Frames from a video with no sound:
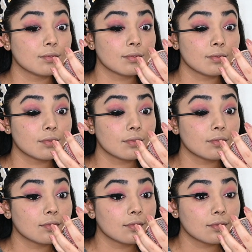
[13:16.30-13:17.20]

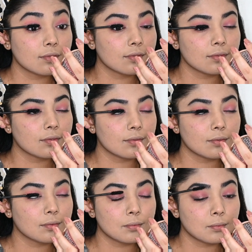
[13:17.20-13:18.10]

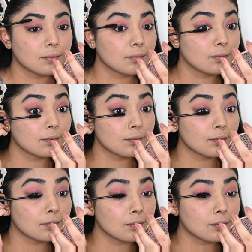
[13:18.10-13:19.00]

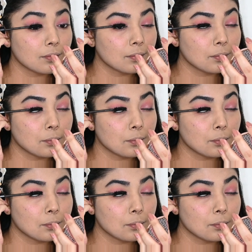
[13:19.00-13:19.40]
[no speech]